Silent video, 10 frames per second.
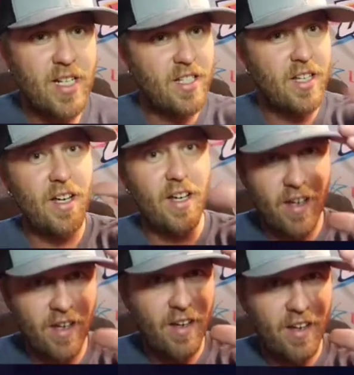to
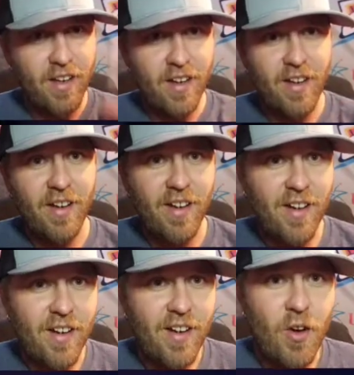
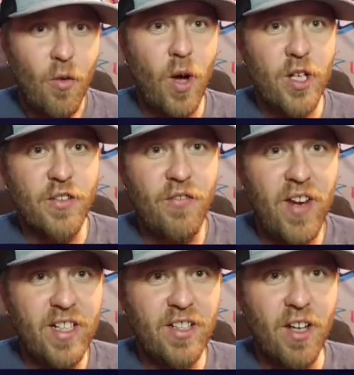wash the
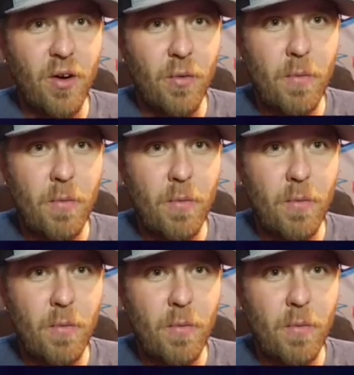feet though.